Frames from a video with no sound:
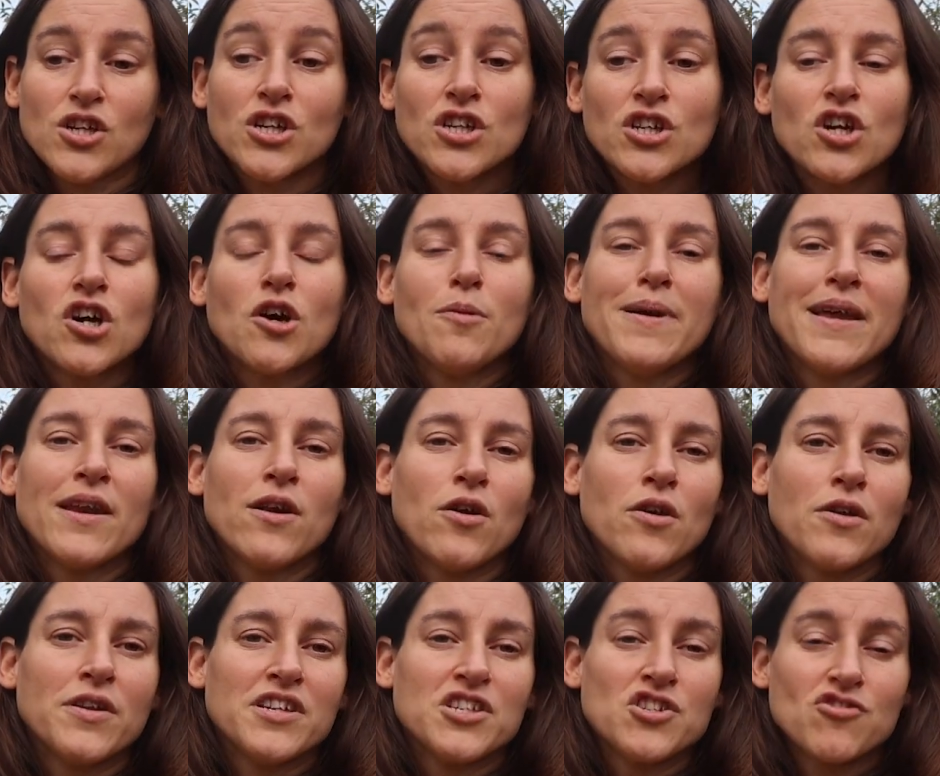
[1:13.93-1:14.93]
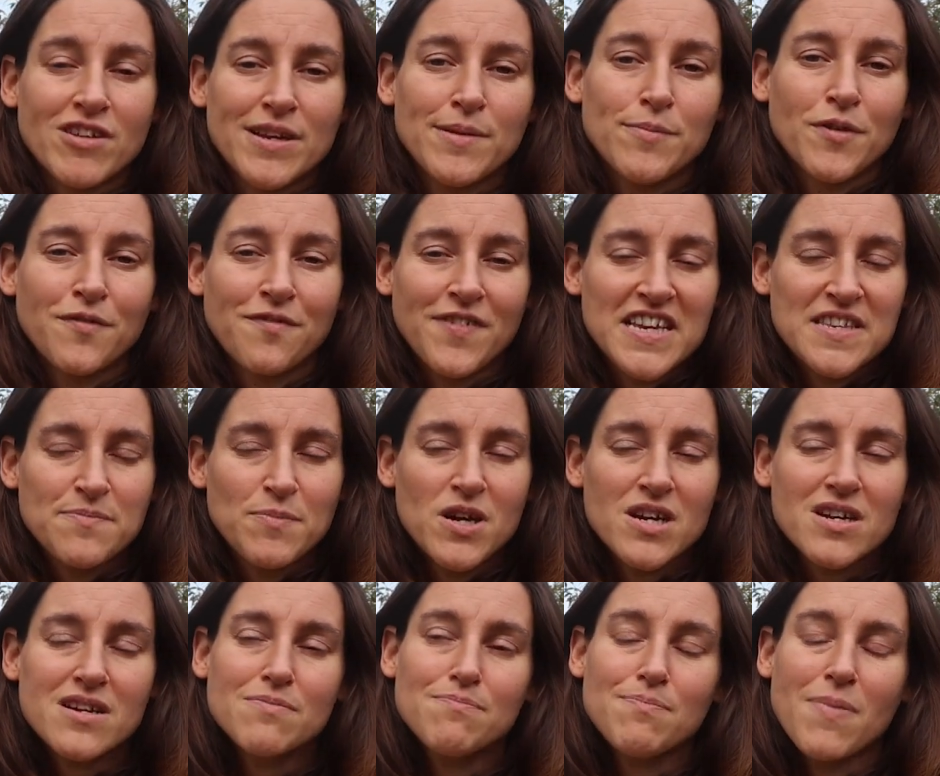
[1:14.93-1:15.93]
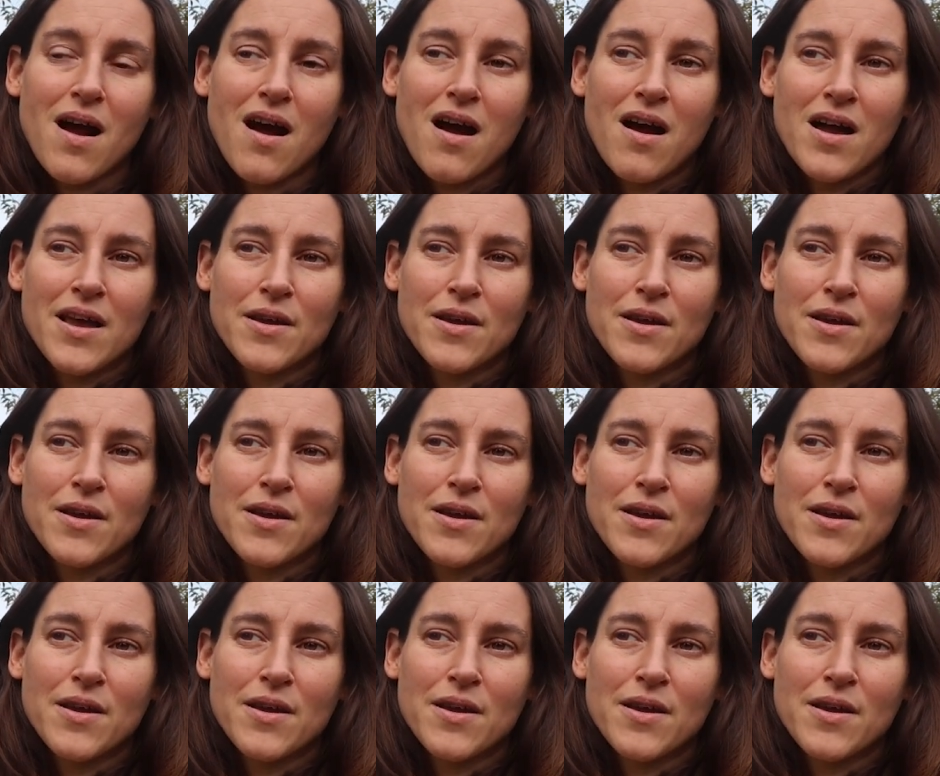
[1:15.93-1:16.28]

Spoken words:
couldn't comment on the stream on Facebook, but